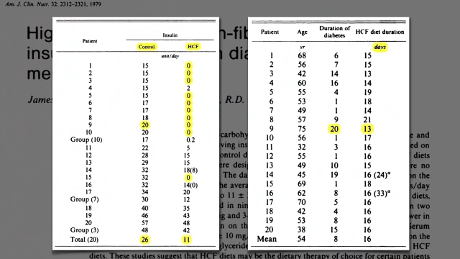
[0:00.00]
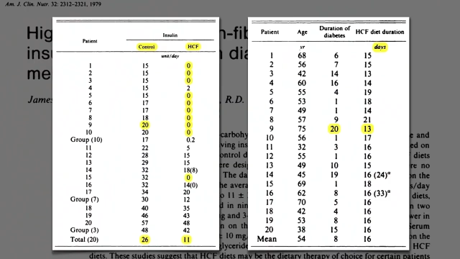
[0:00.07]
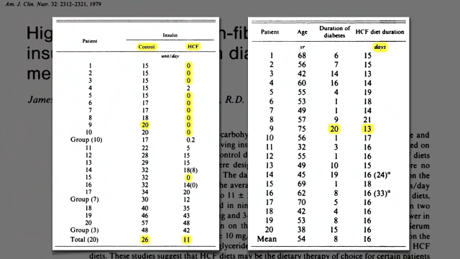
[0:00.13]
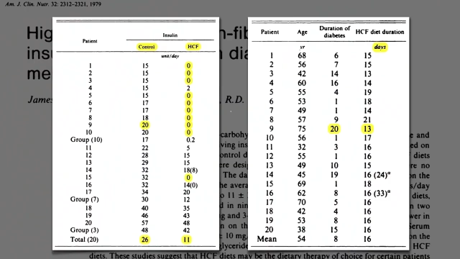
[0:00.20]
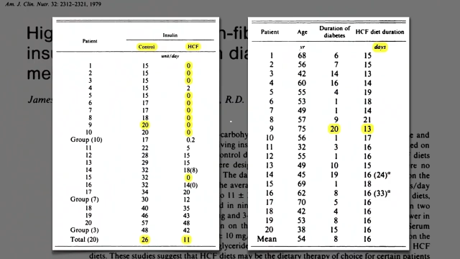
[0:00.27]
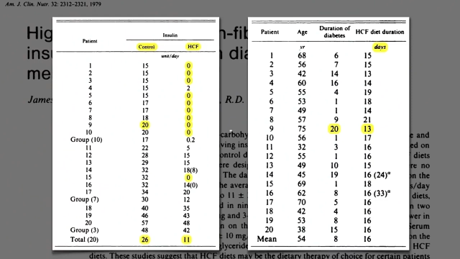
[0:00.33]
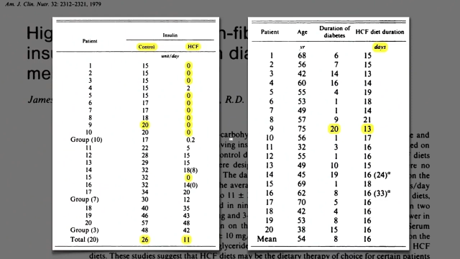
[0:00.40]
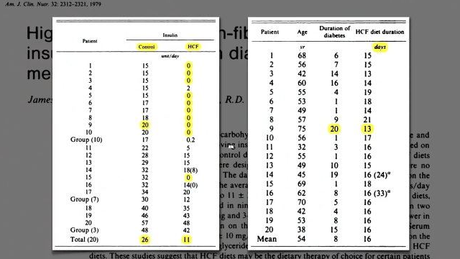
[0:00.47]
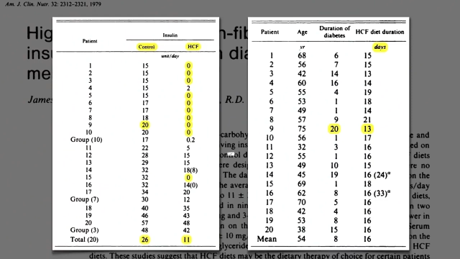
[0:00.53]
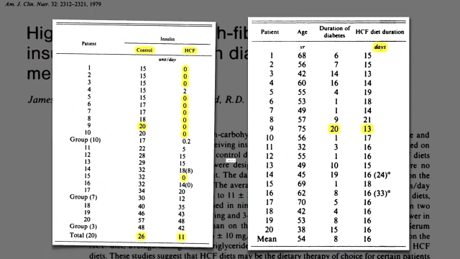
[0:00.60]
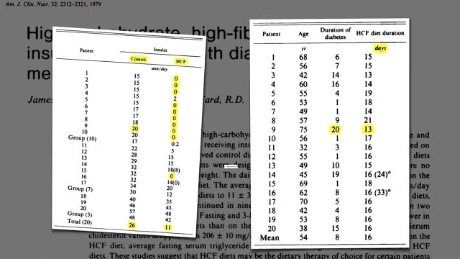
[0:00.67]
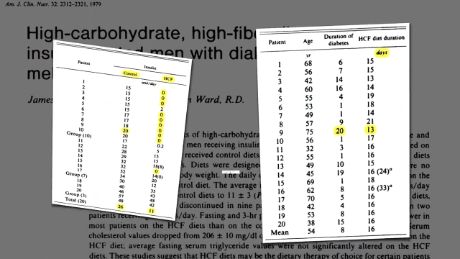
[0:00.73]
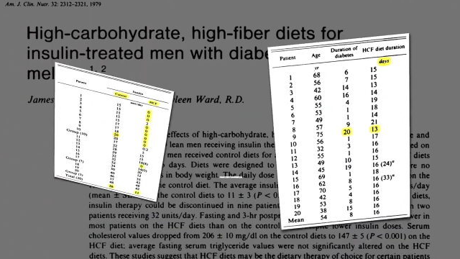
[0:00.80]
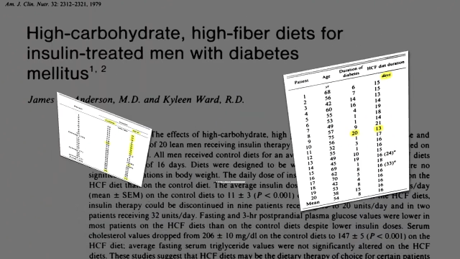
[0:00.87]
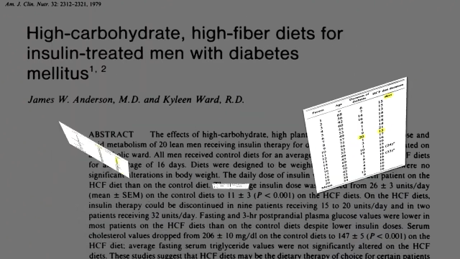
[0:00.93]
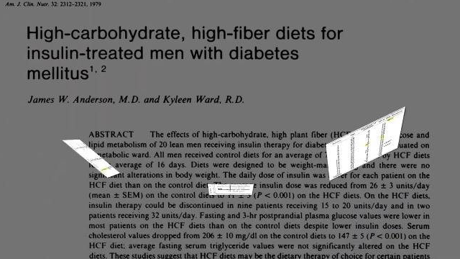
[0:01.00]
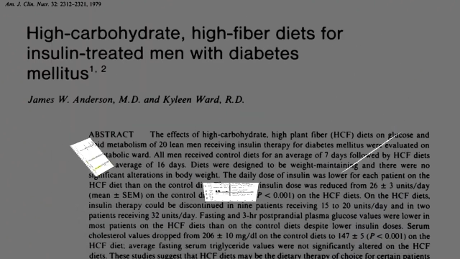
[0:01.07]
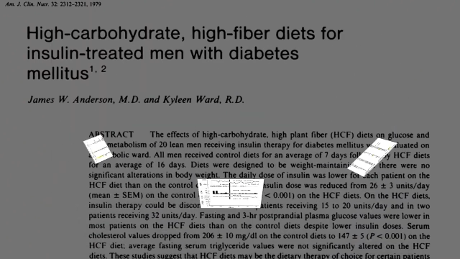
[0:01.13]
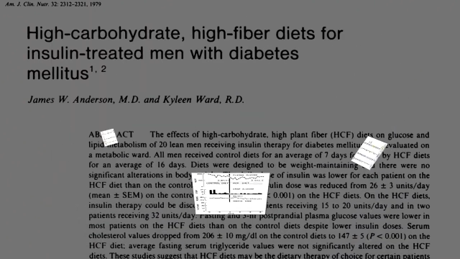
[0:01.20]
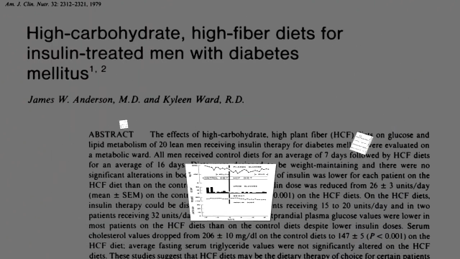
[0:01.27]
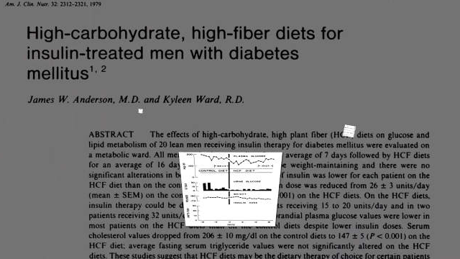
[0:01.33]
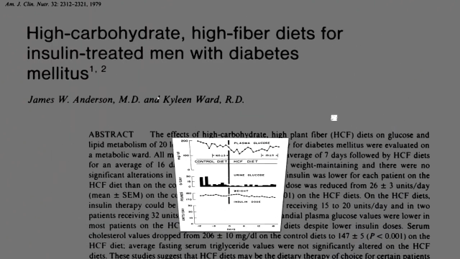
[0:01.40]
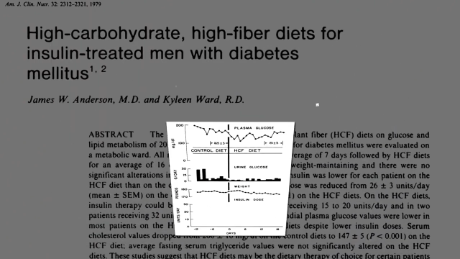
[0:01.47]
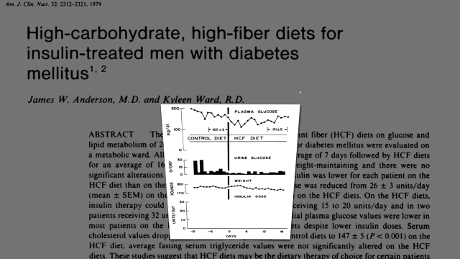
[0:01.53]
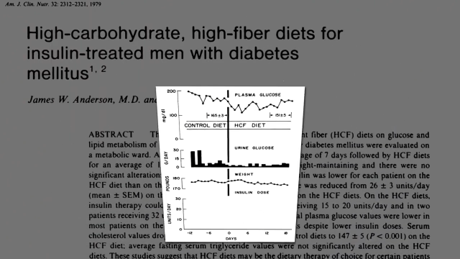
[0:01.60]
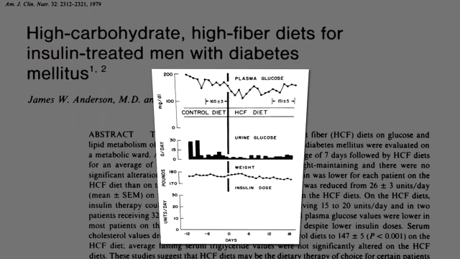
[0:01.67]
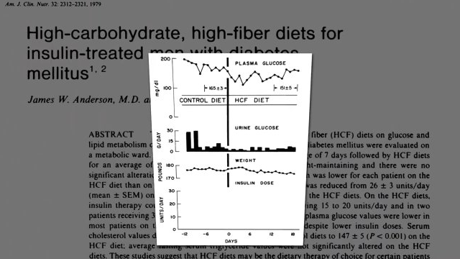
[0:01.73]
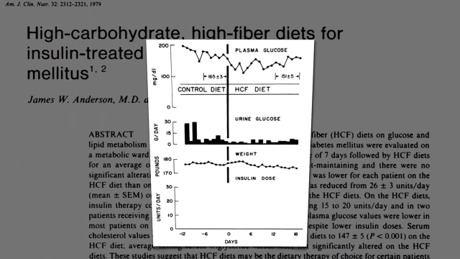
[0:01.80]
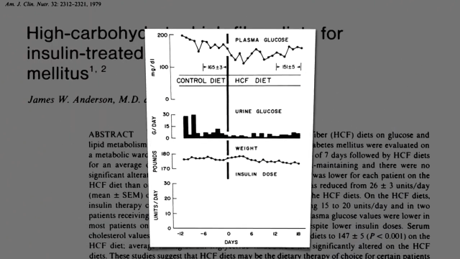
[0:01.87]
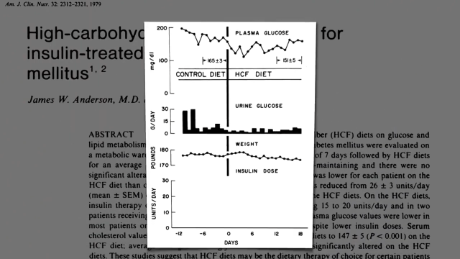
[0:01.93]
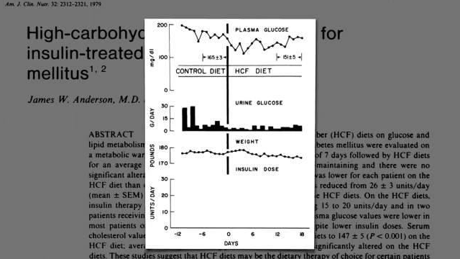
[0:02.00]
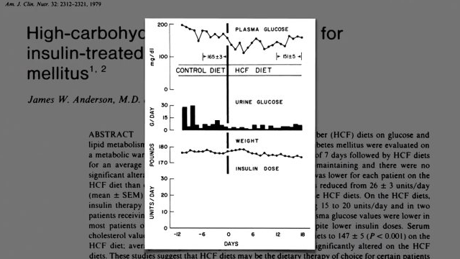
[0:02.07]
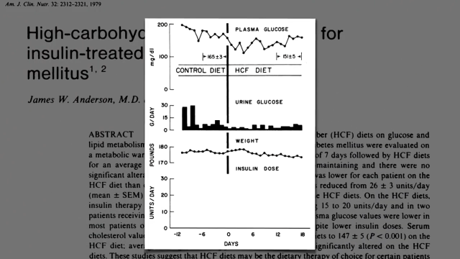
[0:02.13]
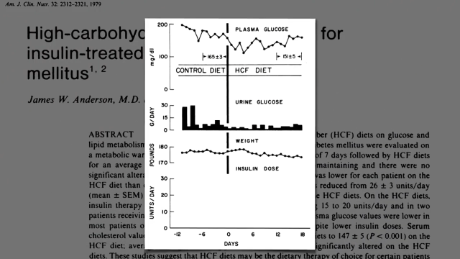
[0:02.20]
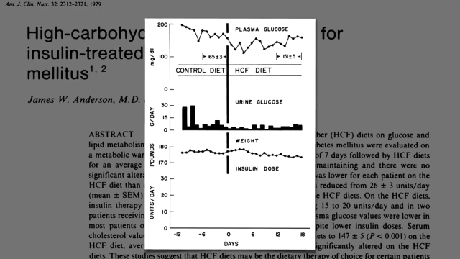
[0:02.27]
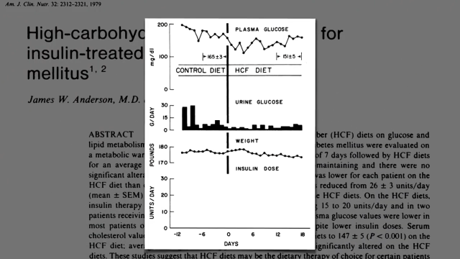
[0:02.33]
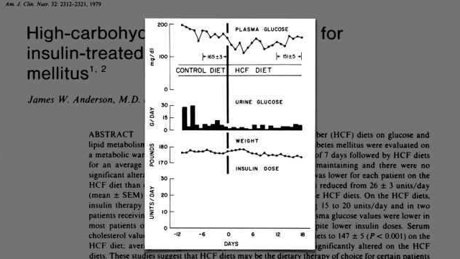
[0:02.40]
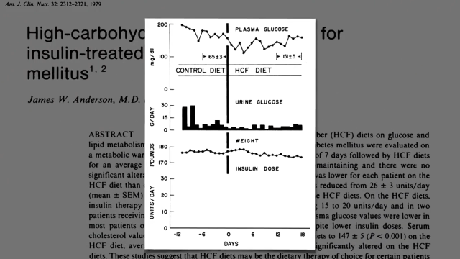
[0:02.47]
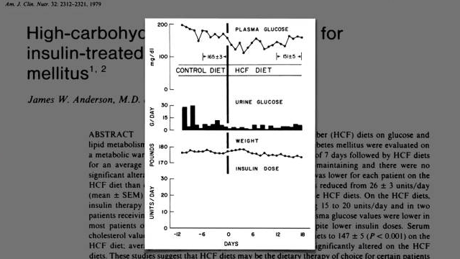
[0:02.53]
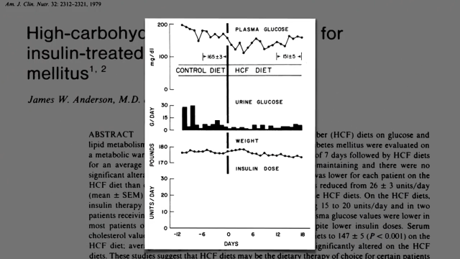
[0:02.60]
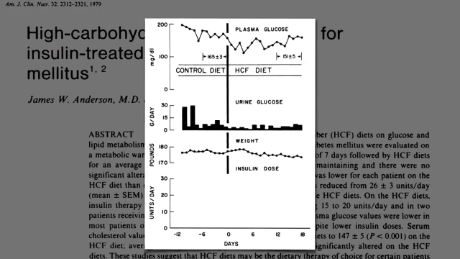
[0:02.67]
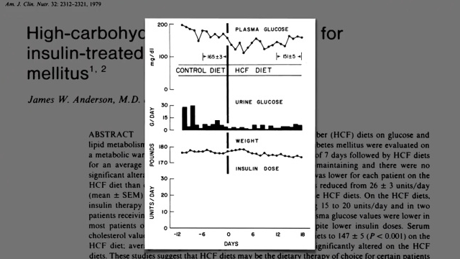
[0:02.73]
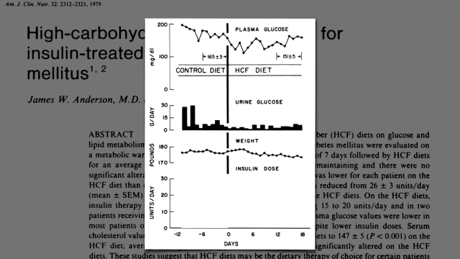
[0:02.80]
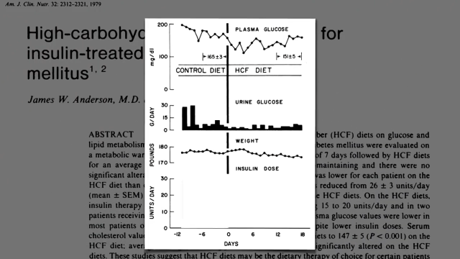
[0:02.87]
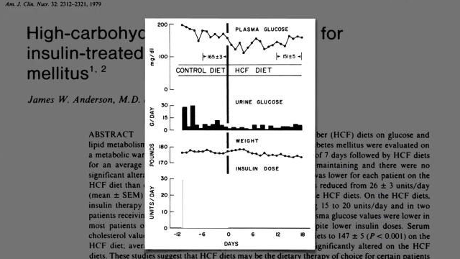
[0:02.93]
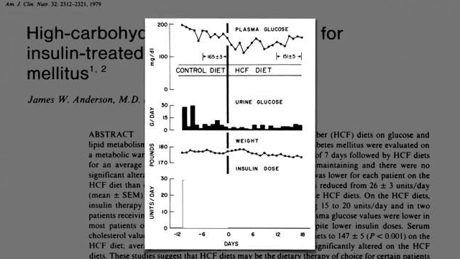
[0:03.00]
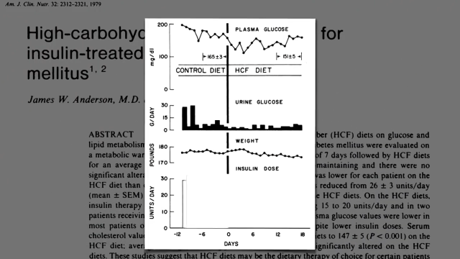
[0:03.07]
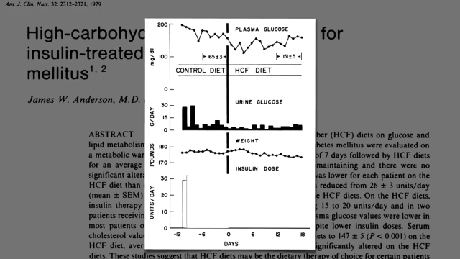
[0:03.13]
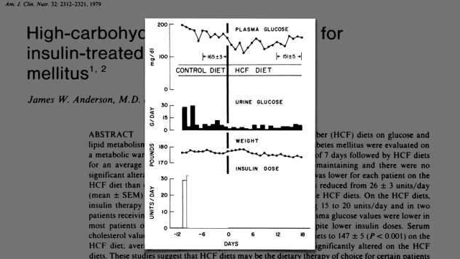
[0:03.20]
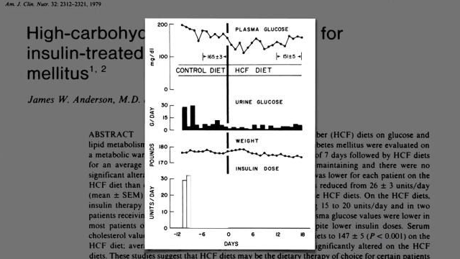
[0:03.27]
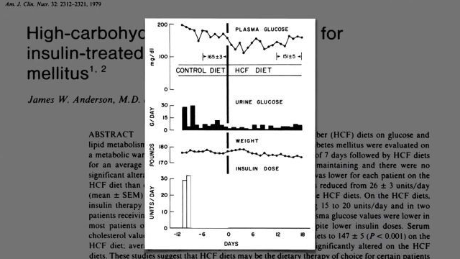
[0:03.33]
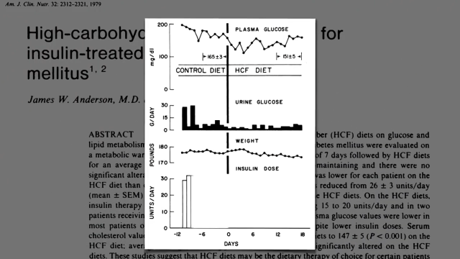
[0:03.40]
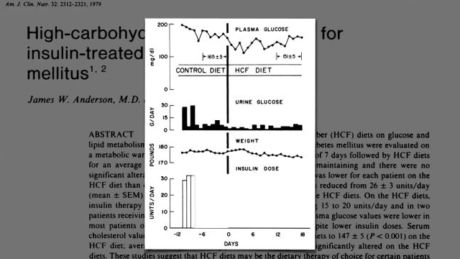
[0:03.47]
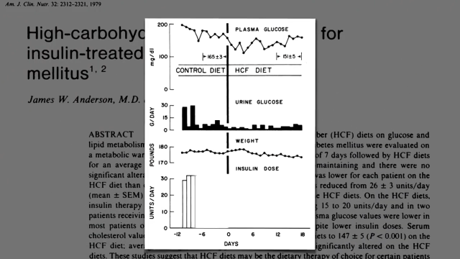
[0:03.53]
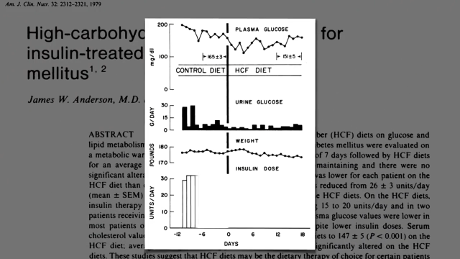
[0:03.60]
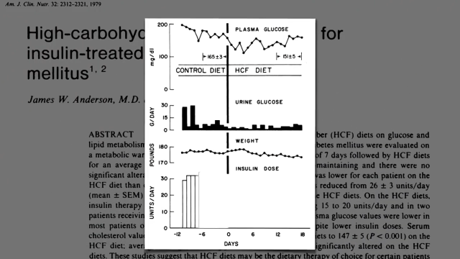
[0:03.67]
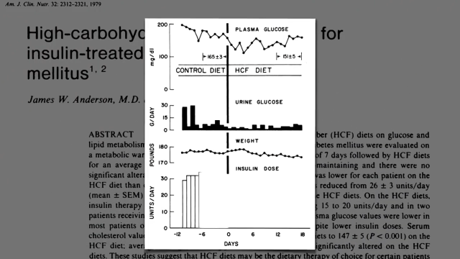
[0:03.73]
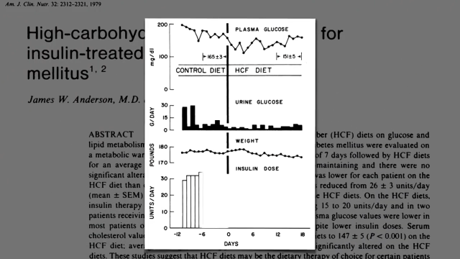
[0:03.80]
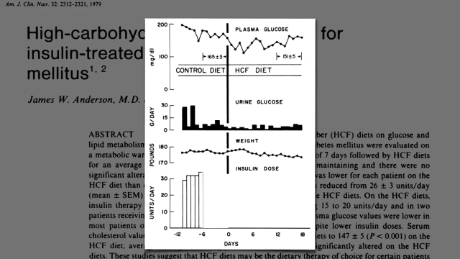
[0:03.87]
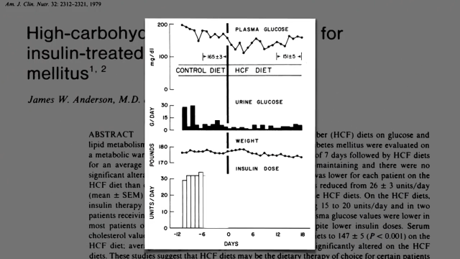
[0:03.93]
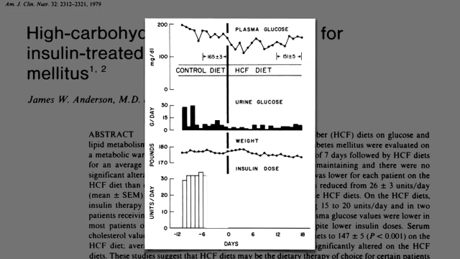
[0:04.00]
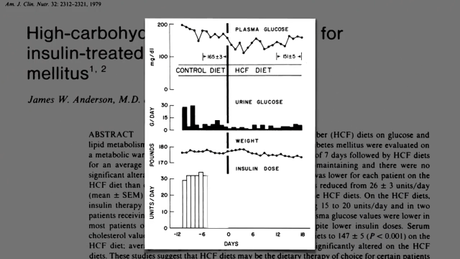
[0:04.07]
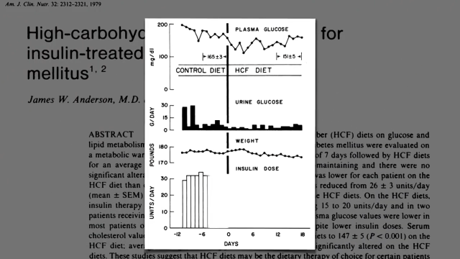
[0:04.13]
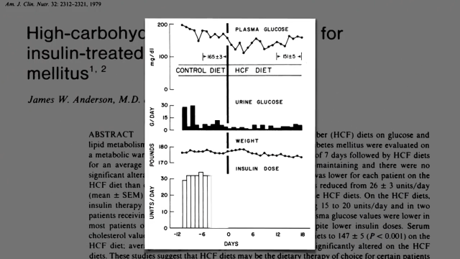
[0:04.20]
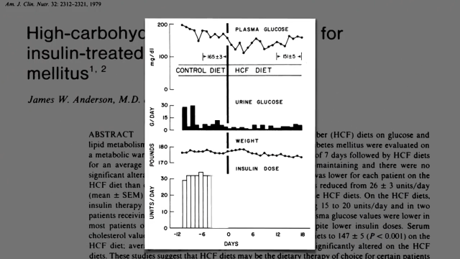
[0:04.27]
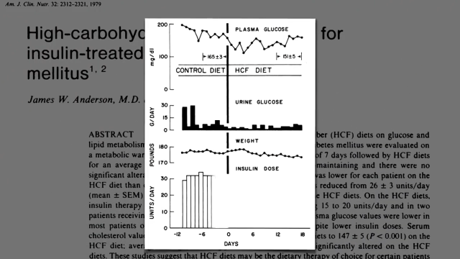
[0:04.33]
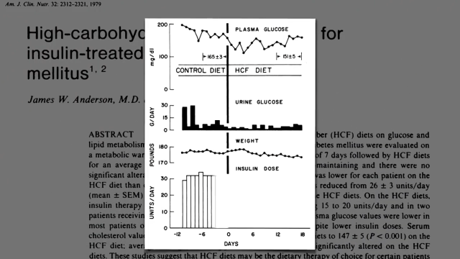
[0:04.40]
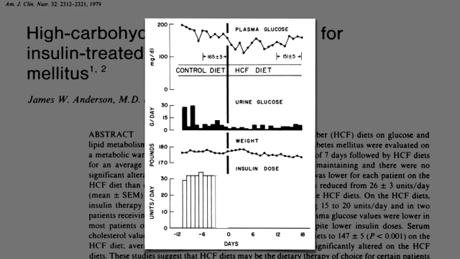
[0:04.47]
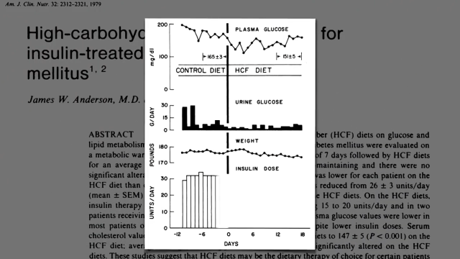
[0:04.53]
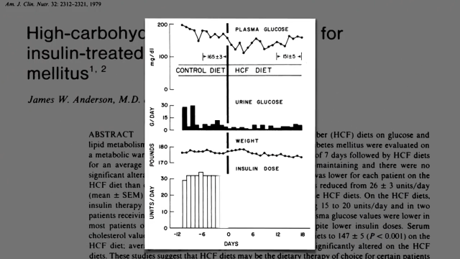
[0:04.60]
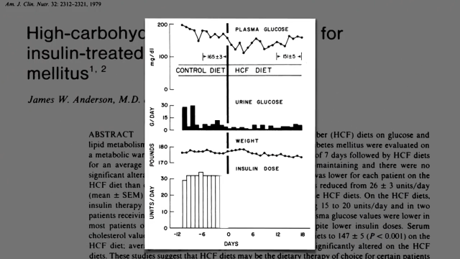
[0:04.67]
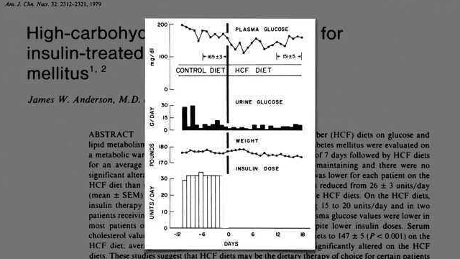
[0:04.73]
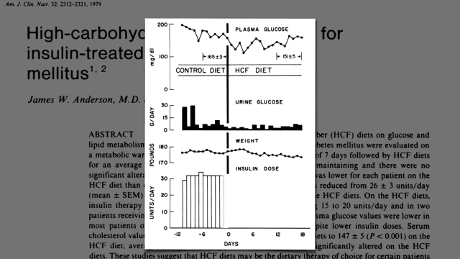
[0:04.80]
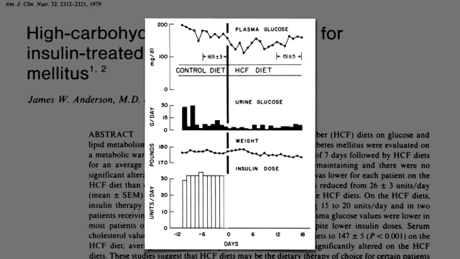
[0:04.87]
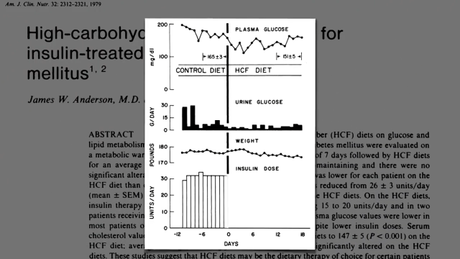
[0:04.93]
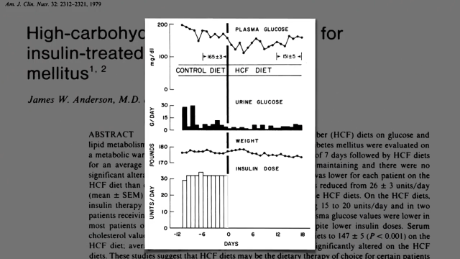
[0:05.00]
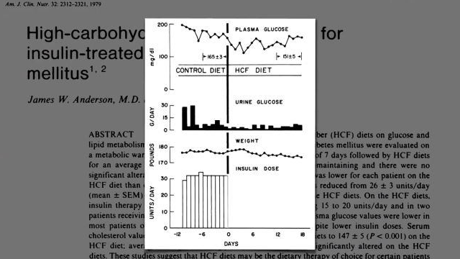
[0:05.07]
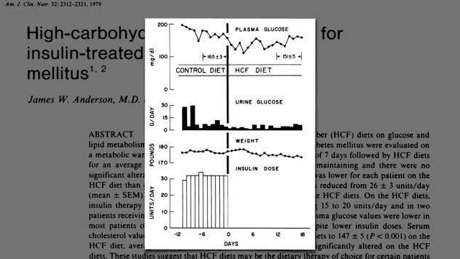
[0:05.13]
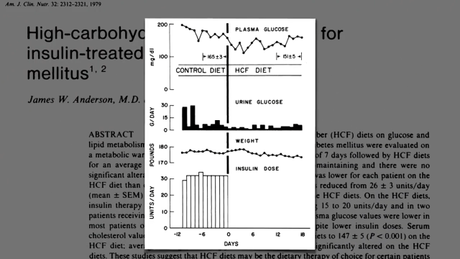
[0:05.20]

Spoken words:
[unreadable: no face in view]